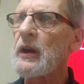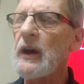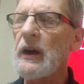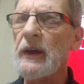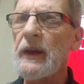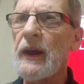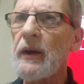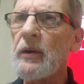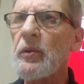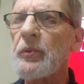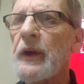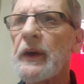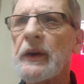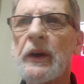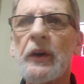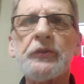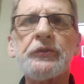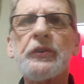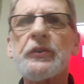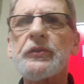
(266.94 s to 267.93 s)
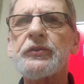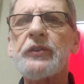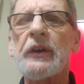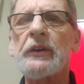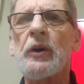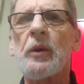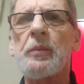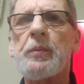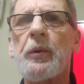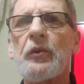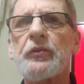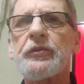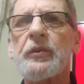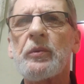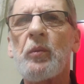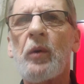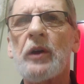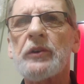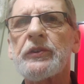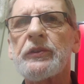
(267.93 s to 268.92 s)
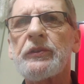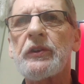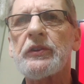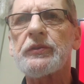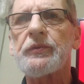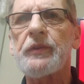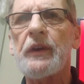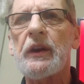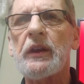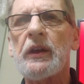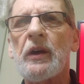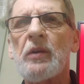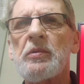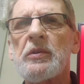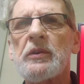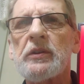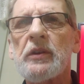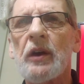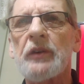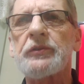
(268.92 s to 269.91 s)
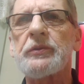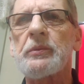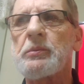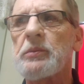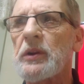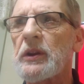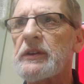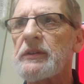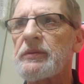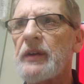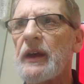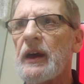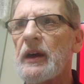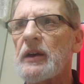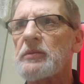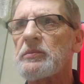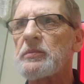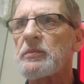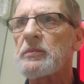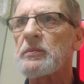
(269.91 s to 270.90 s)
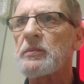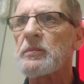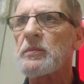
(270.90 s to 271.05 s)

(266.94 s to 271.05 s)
And I don't think there's a single person watching this video that doesn't believe that.